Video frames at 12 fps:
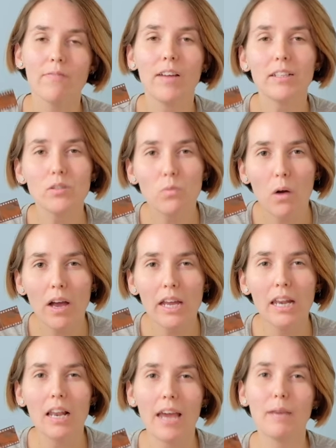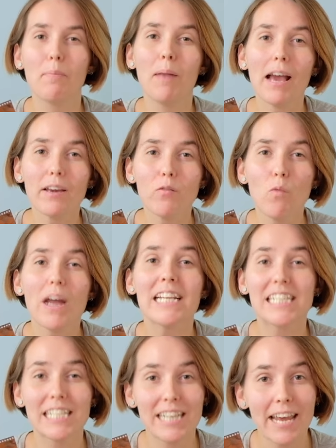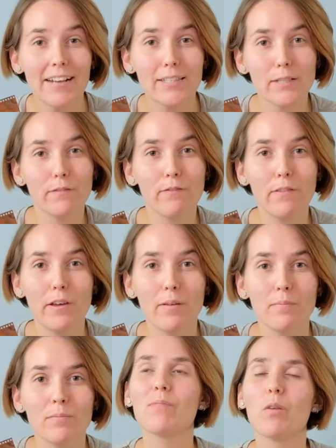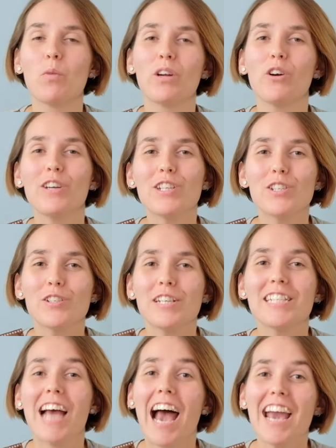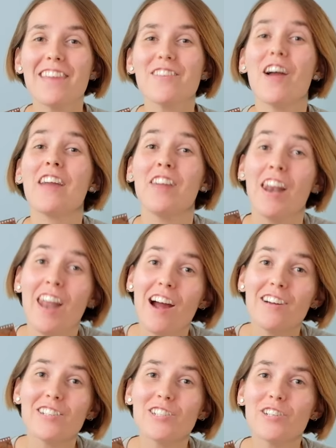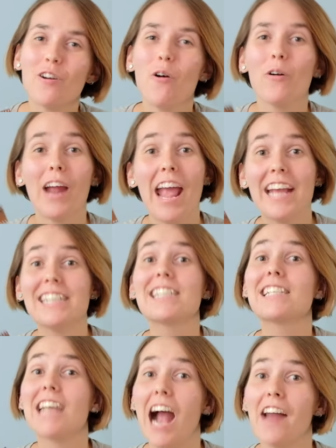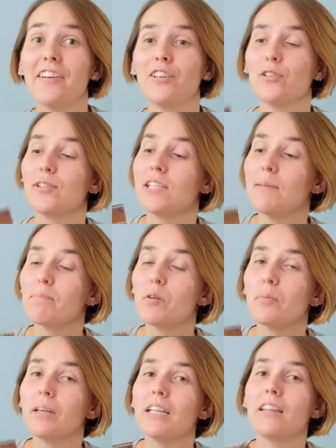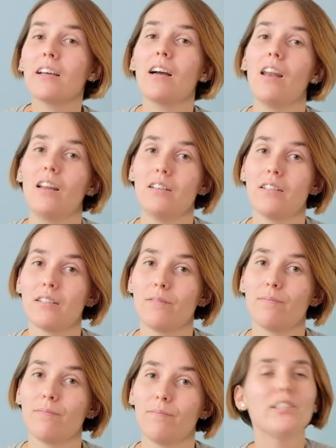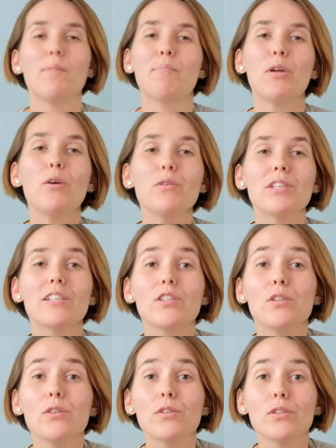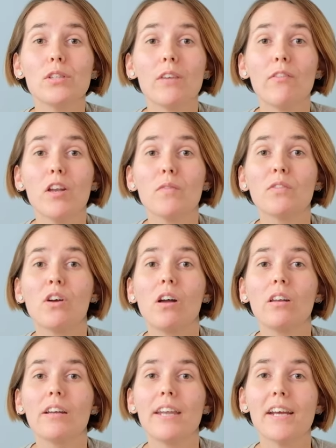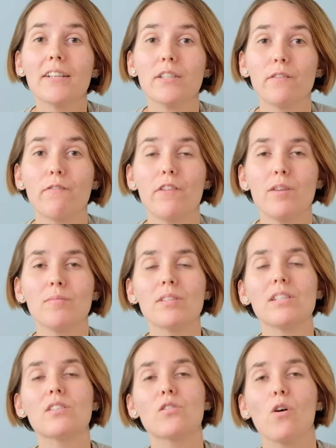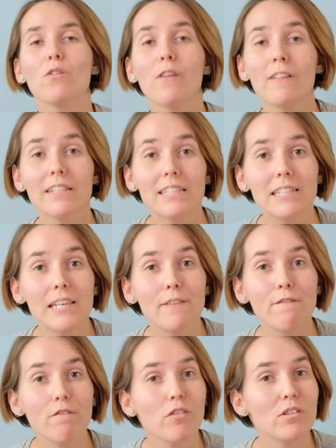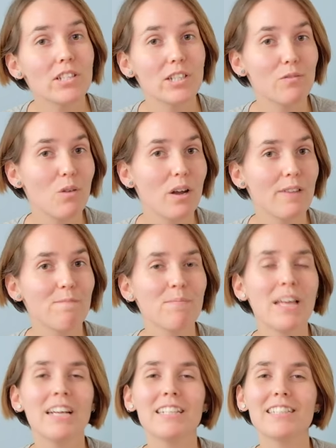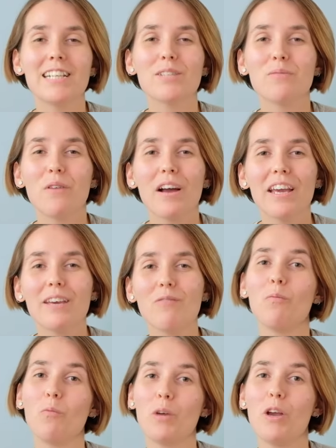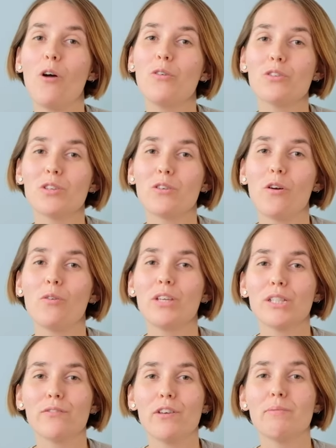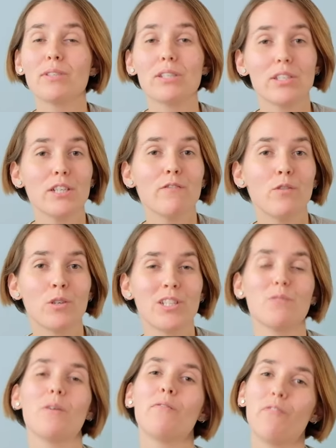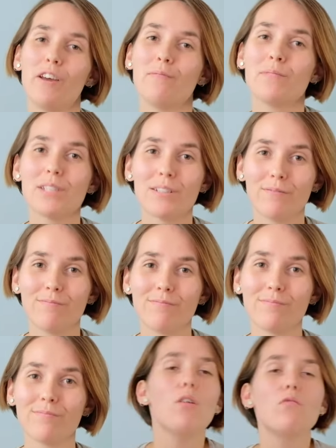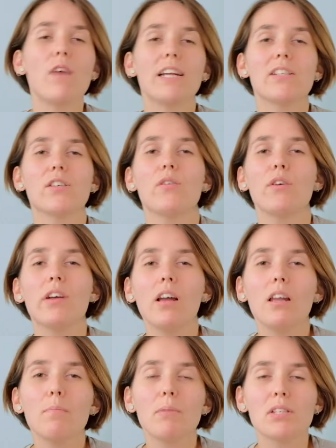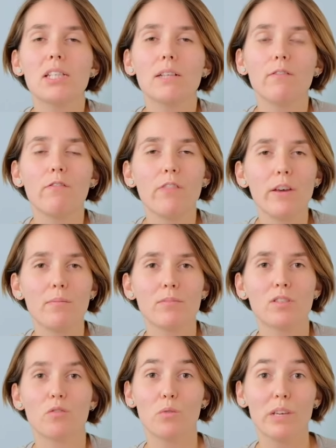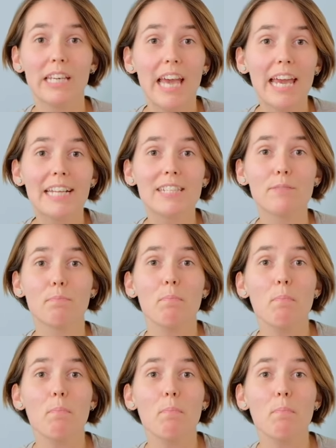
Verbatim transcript: That's why, like black and white negative films, we're going to need either an enlarger or a scanner to see properly the colors. The process used to develop color negative films is called C41. That's why we also call these films C41 films. Right, so color positive films creates